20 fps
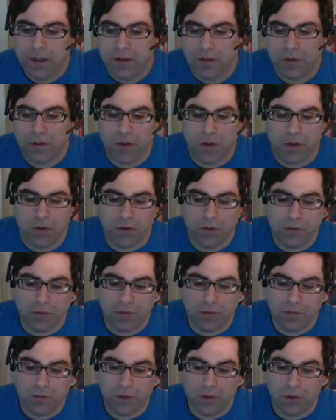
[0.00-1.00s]

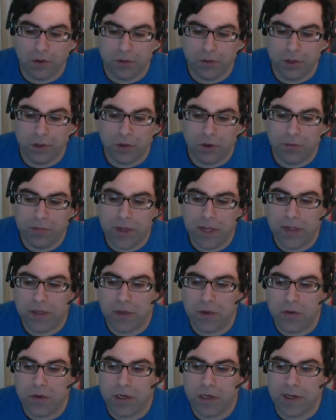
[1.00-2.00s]
So, the European
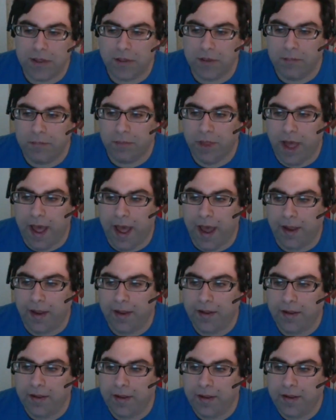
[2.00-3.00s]
Union as a bloc
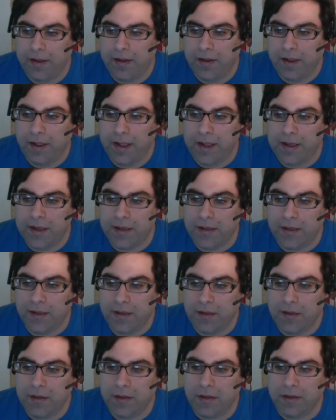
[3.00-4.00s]

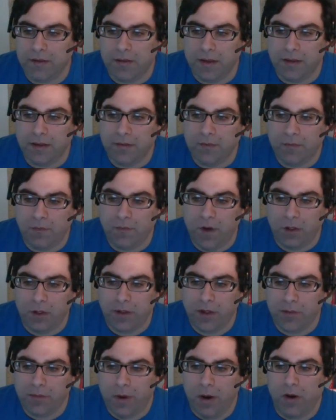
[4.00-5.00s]
is
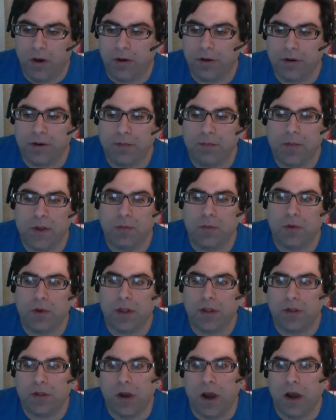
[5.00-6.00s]
falling apart. People
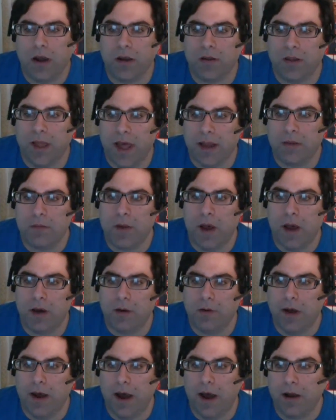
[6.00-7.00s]
can talk a lot
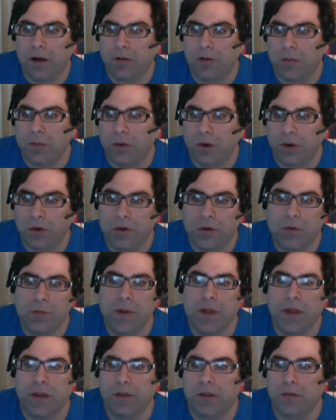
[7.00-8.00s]
about Angela Merkel
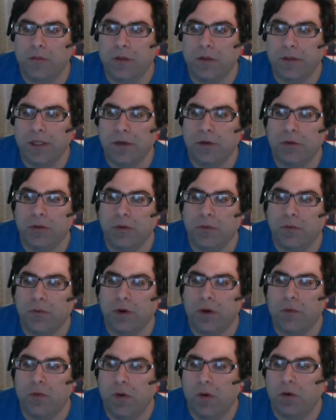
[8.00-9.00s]
being the leader of the
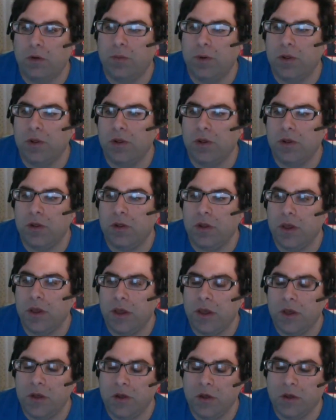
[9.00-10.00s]
free world, but
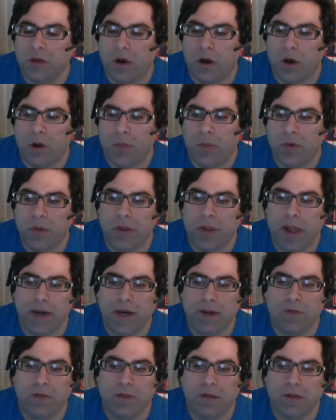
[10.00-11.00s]
she's almost not
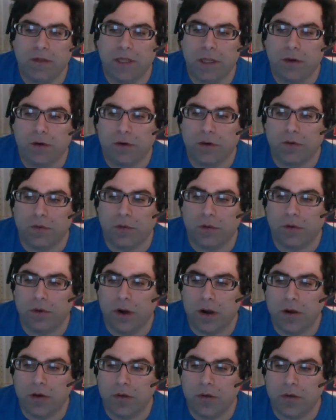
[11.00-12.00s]
even the leader of her
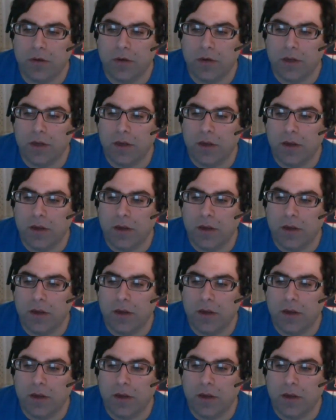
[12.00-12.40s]
own